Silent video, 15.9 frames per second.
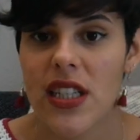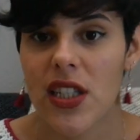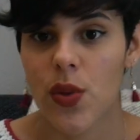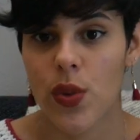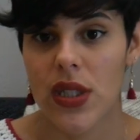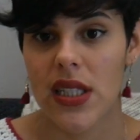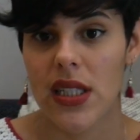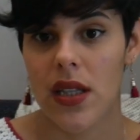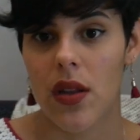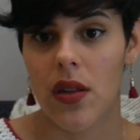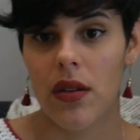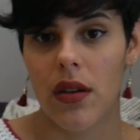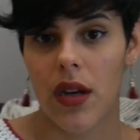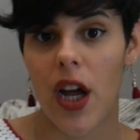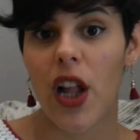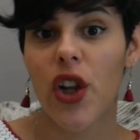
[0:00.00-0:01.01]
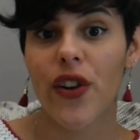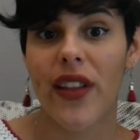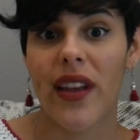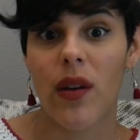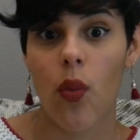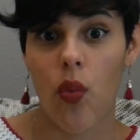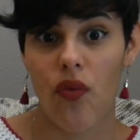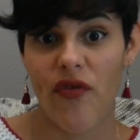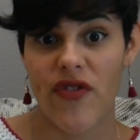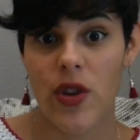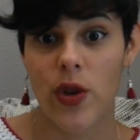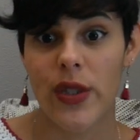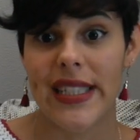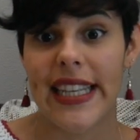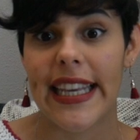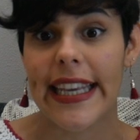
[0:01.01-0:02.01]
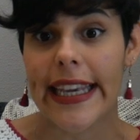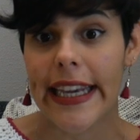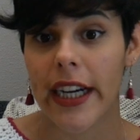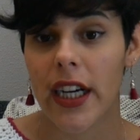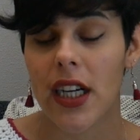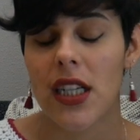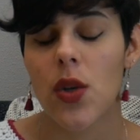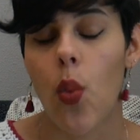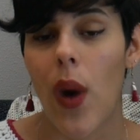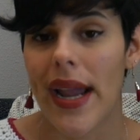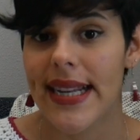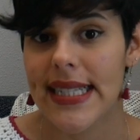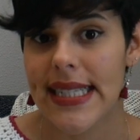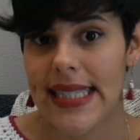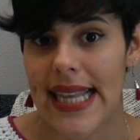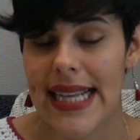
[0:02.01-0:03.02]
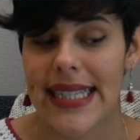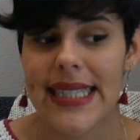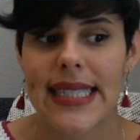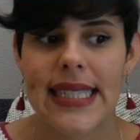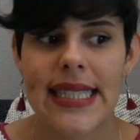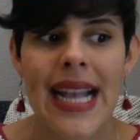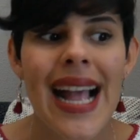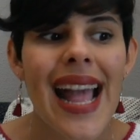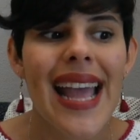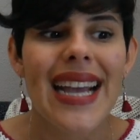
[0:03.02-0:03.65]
this was the color that you see here, white sands.